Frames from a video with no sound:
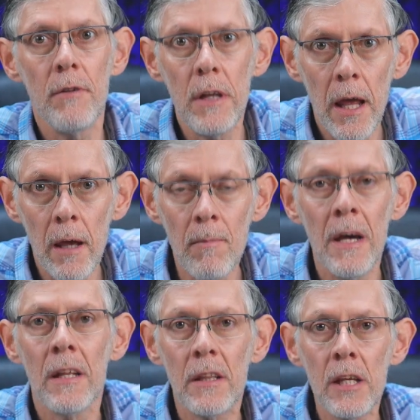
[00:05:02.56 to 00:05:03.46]
in him,
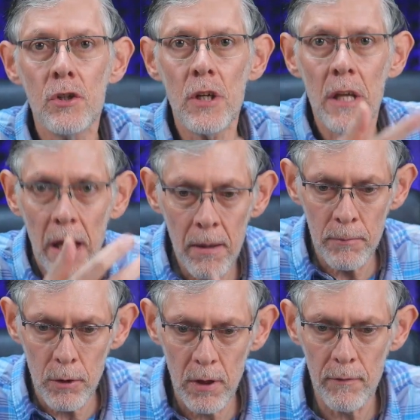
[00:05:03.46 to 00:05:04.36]
teaching him
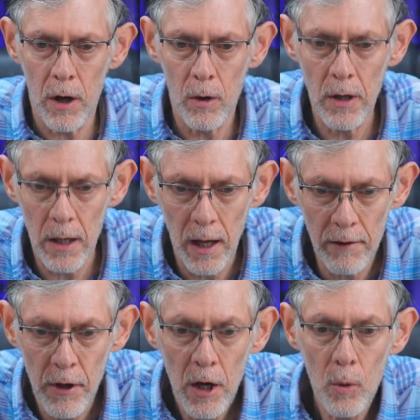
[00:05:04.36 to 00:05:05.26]
to live a holy
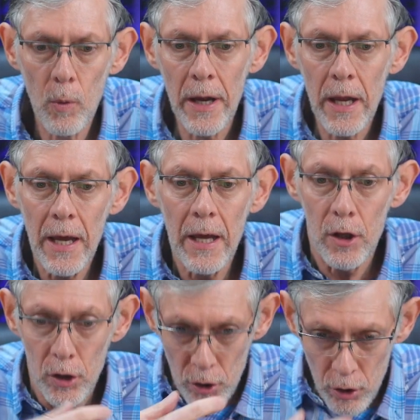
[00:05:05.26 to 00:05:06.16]
life, where
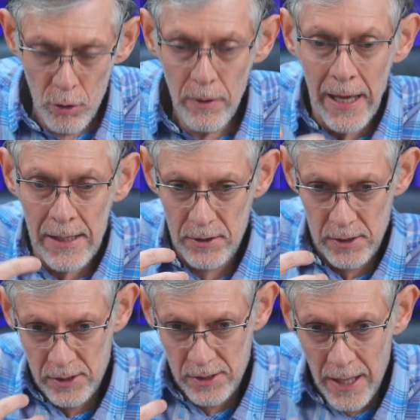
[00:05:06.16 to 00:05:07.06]
you as the
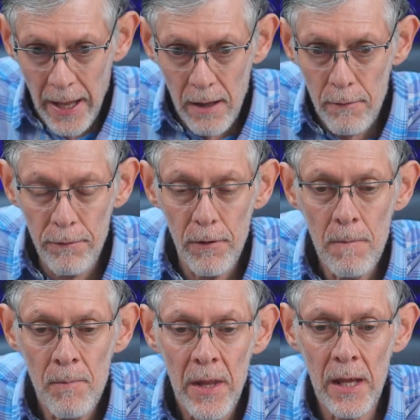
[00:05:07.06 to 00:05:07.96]
slave,
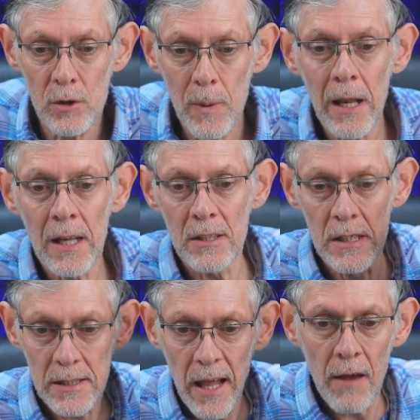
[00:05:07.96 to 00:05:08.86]
as well as the
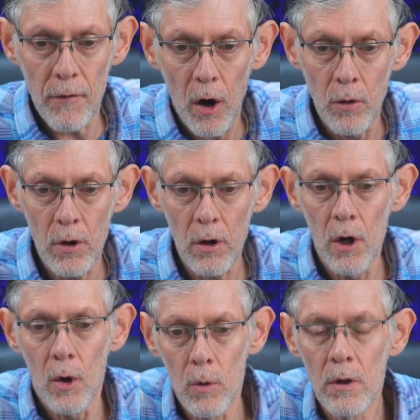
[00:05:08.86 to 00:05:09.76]
slave owner,
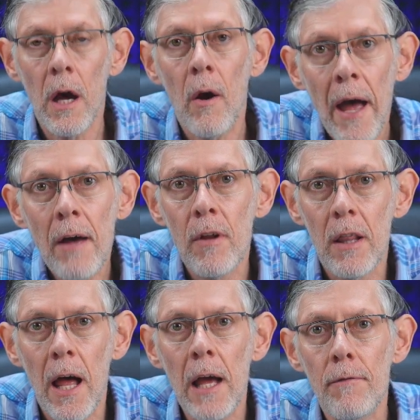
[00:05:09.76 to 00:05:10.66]
will now have a
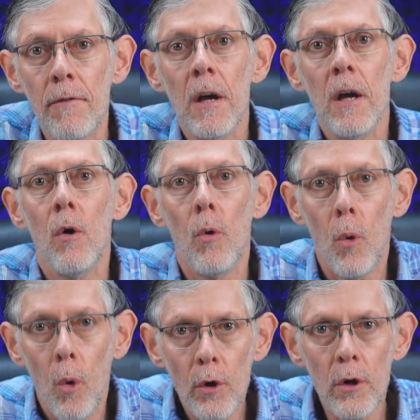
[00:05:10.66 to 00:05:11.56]
life
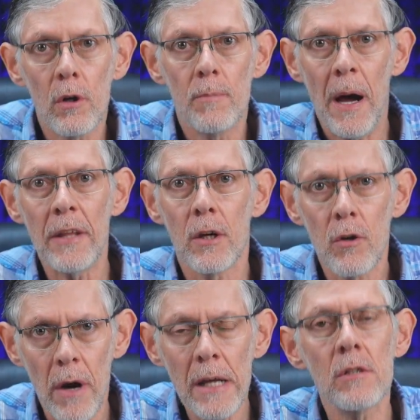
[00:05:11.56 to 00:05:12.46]
ordered by the
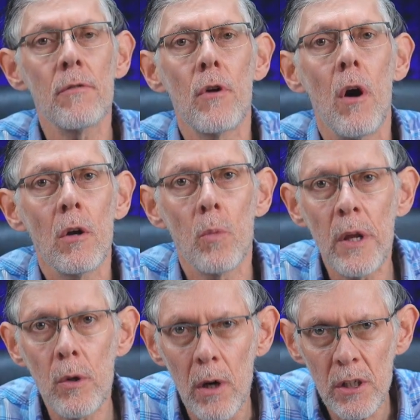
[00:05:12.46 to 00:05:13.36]
grace of God, where
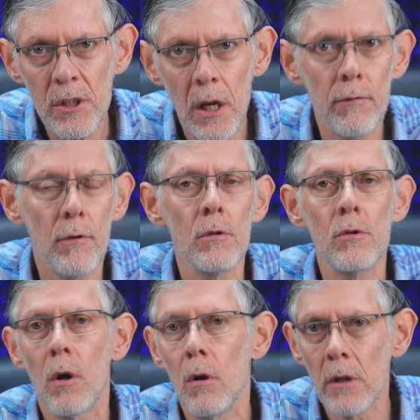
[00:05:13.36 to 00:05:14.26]
you are
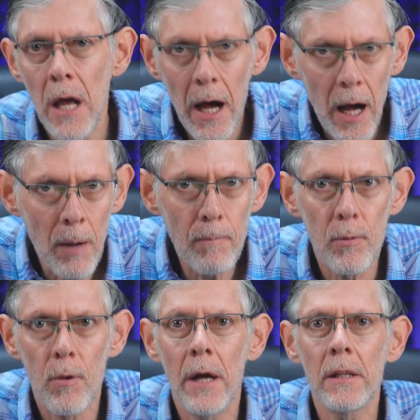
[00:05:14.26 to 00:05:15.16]
self-controlled,
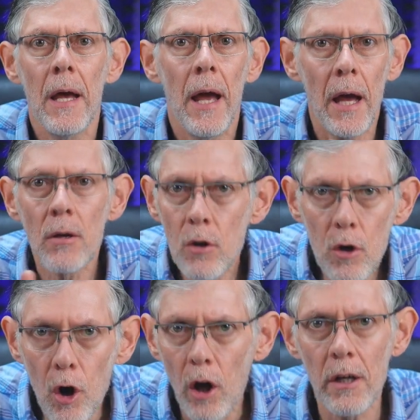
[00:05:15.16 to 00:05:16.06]
upright,
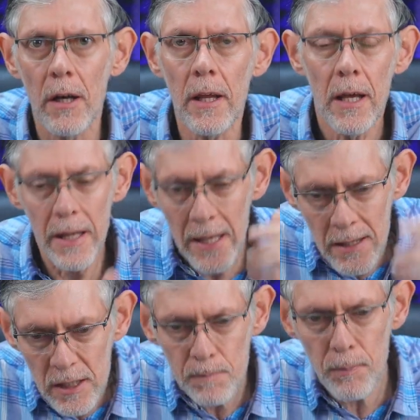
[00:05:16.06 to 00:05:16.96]
and godly in
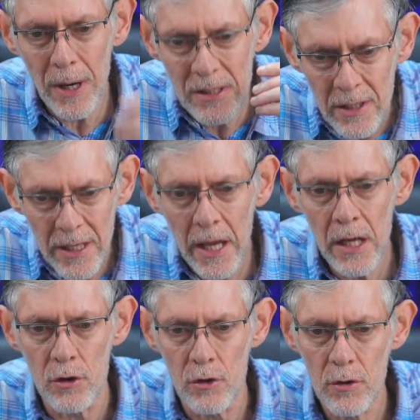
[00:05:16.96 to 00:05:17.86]
this present
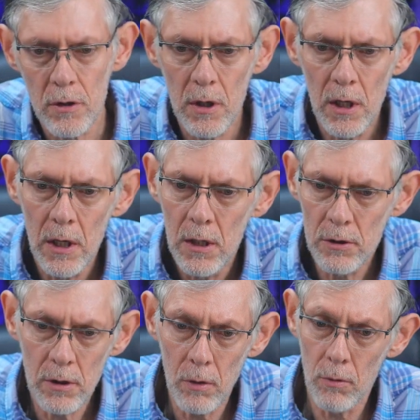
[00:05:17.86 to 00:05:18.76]
age.
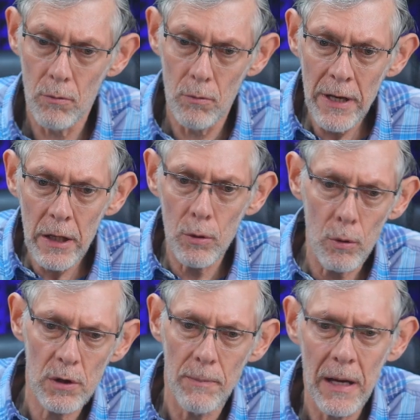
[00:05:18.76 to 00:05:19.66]
So when he
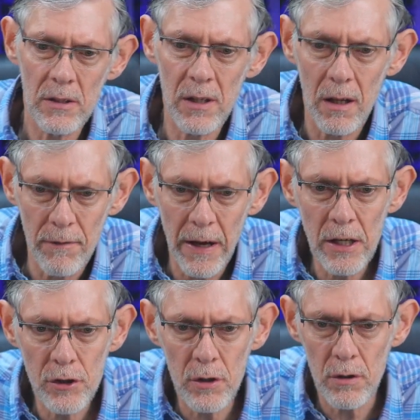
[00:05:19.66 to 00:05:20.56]
talks about
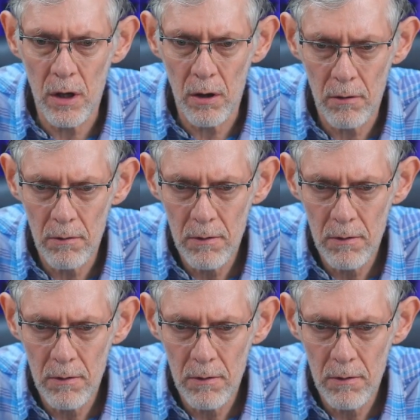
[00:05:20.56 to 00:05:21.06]
salvation here,